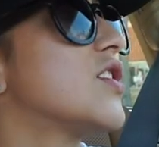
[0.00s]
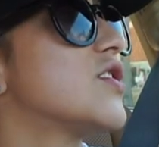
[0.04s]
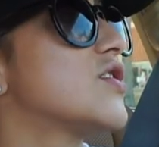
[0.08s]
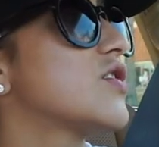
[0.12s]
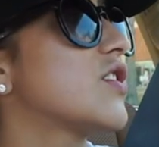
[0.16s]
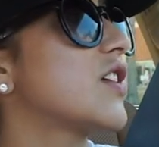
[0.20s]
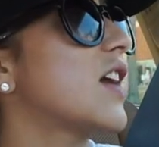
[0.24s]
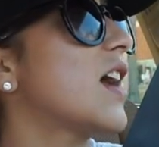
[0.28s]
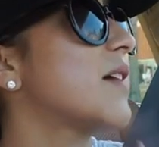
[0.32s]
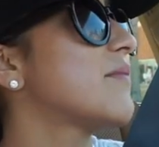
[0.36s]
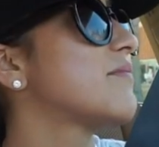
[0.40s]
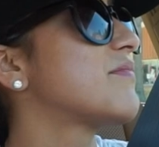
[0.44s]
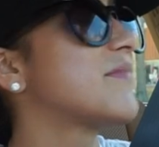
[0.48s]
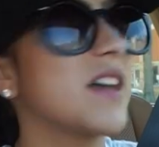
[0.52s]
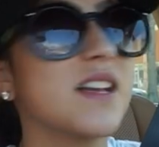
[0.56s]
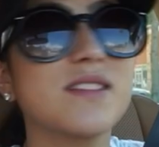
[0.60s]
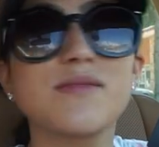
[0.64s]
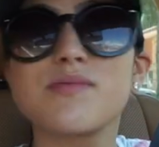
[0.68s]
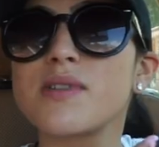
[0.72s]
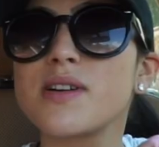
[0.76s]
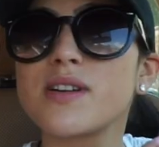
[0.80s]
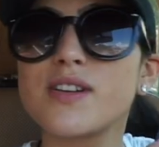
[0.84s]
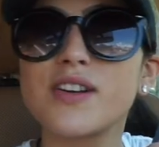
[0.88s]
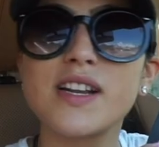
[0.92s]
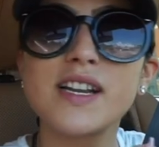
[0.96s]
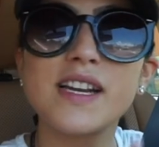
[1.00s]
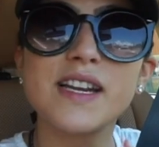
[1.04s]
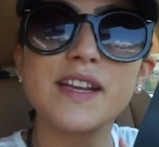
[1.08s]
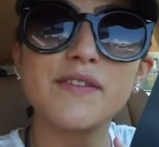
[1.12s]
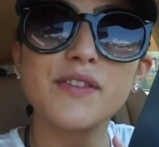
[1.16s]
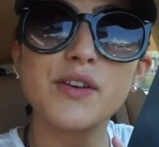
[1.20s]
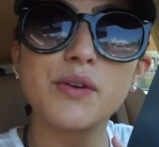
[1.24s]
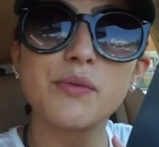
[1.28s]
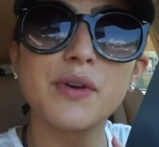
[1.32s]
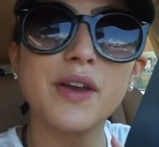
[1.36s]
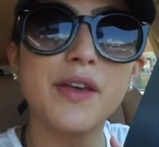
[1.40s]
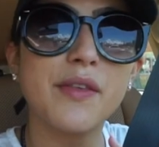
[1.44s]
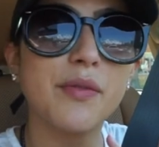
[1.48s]
So yeah, that's what I'm gonna leave
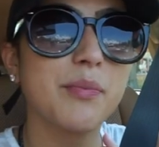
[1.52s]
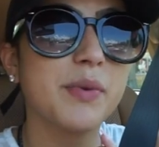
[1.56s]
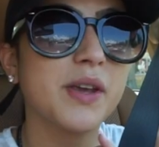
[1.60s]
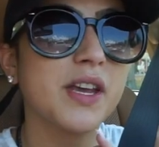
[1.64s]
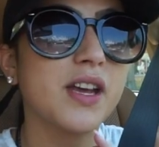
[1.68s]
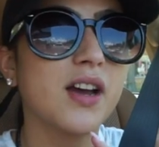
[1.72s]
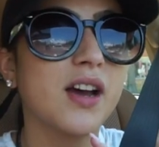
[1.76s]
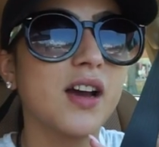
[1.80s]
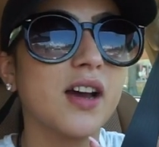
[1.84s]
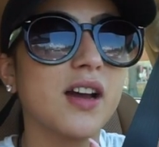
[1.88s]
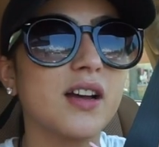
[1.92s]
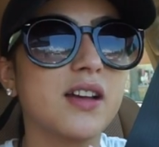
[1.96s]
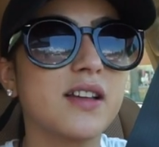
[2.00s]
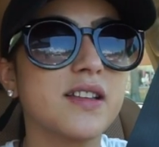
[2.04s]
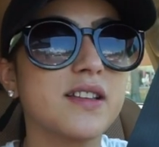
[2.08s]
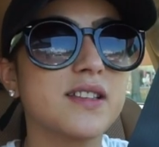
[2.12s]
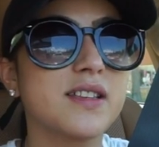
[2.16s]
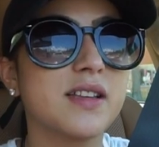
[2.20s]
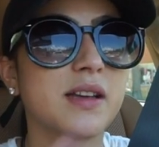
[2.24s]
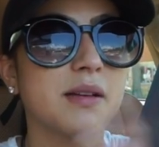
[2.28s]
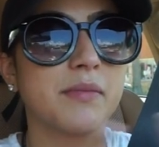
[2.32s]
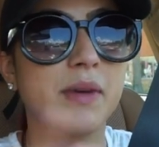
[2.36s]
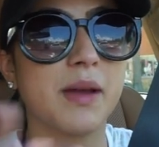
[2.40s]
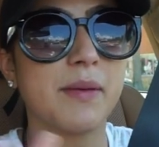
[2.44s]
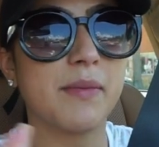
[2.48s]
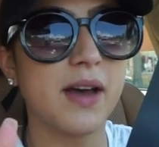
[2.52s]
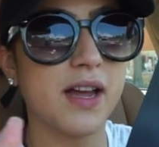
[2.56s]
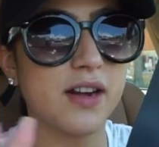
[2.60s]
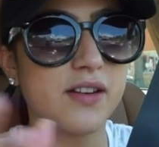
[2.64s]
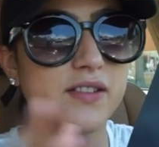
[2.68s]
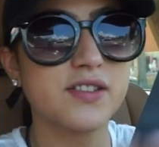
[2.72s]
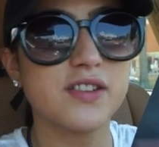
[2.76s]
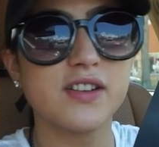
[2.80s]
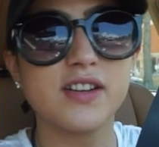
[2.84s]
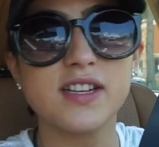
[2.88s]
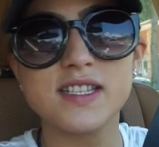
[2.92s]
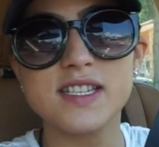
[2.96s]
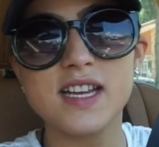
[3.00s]
you with, because my
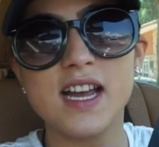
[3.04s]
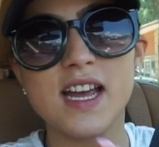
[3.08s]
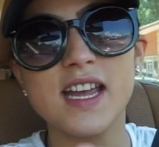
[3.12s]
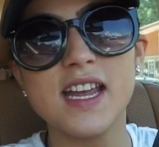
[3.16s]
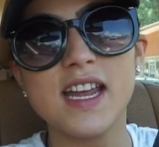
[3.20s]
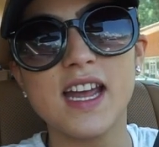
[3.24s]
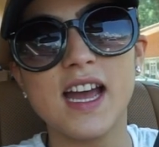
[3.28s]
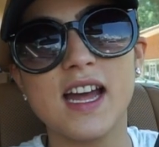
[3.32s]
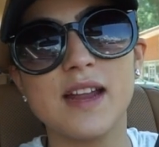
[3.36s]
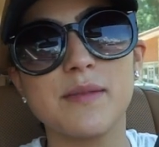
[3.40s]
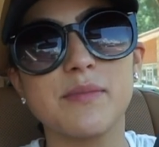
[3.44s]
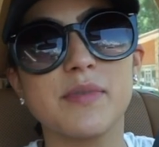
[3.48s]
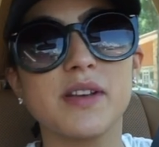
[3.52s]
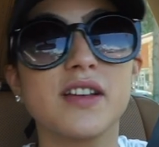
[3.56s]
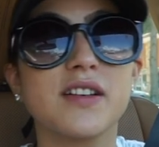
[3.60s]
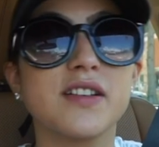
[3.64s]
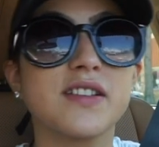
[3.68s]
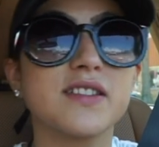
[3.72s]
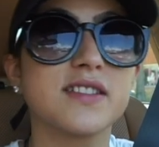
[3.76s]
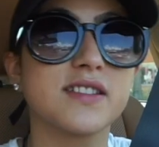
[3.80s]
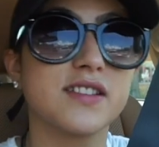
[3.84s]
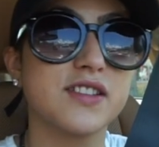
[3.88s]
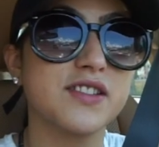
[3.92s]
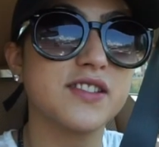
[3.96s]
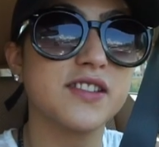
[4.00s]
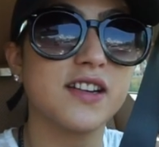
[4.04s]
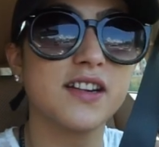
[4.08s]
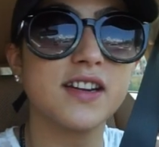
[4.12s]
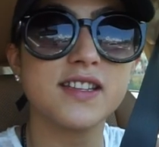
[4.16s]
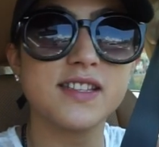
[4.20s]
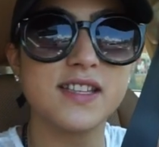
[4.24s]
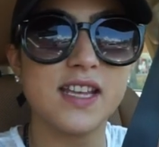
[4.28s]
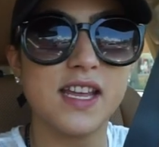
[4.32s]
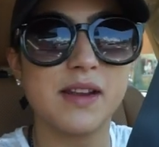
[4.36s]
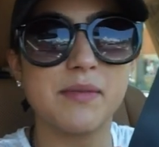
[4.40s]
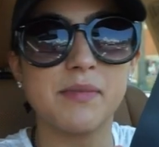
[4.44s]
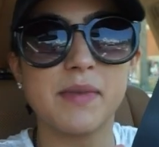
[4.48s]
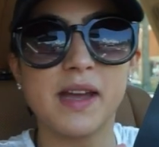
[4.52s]
battery's gonna die and because the sun
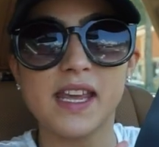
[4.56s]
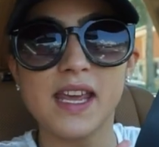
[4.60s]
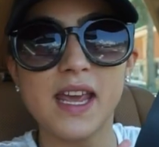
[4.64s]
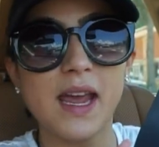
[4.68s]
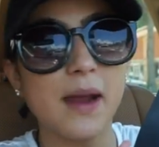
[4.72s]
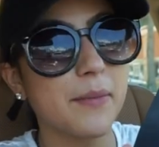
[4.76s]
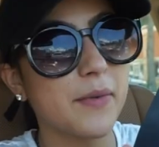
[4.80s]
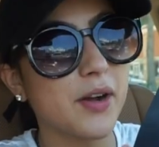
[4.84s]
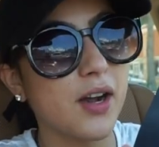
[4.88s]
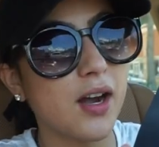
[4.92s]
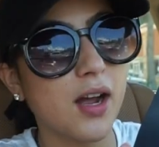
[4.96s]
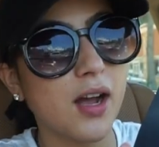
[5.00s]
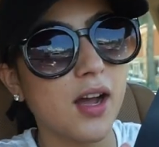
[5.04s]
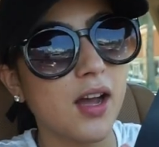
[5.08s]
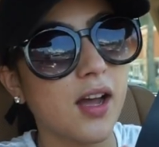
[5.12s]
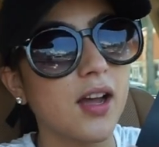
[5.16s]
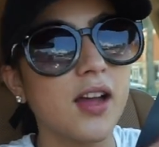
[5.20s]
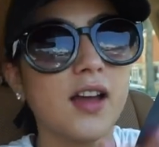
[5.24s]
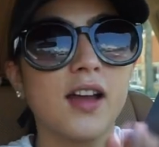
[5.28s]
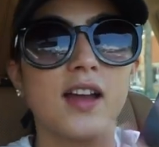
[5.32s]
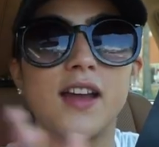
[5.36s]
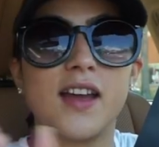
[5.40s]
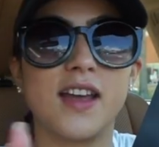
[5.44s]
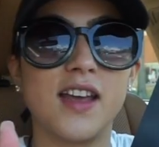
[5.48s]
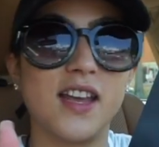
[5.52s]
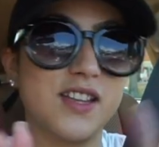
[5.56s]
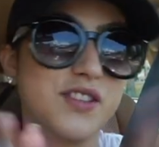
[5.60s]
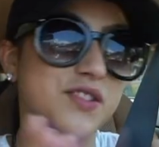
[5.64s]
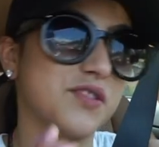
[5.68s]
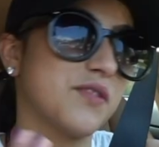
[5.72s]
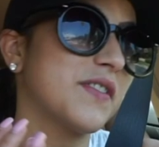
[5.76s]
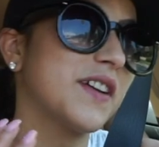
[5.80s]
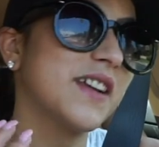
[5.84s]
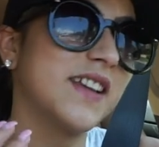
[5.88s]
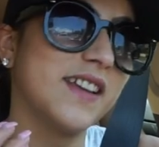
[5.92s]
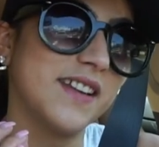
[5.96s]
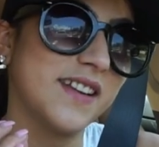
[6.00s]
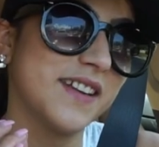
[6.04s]
is hitting my camera, it's
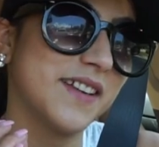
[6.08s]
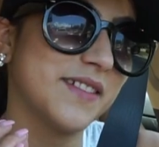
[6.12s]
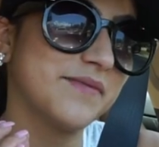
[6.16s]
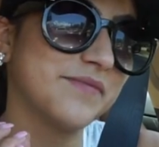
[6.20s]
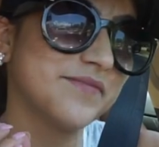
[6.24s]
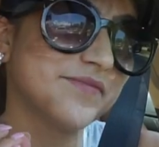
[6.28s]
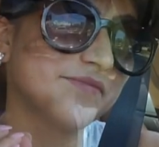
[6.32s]
overheating.